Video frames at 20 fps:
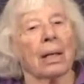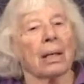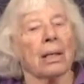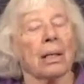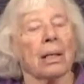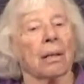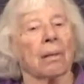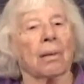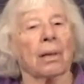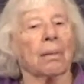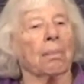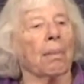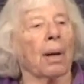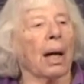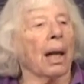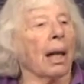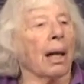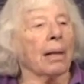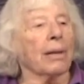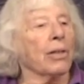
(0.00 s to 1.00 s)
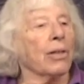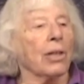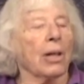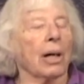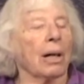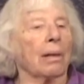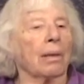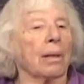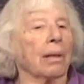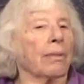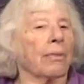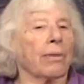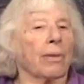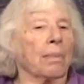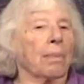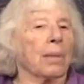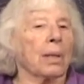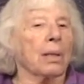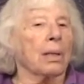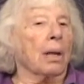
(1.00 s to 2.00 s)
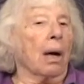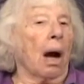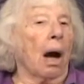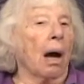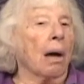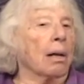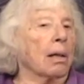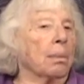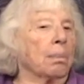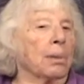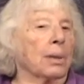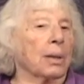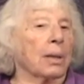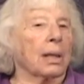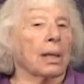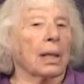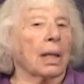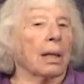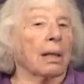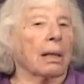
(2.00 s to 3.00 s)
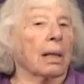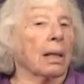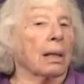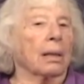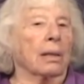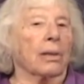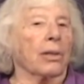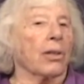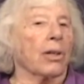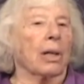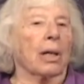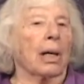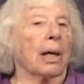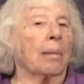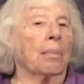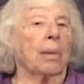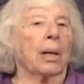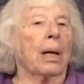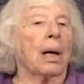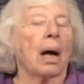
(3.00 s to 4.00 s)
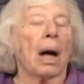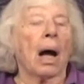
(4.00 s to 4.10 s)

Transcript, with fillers: So on my lunch hour from this horrible clerical job,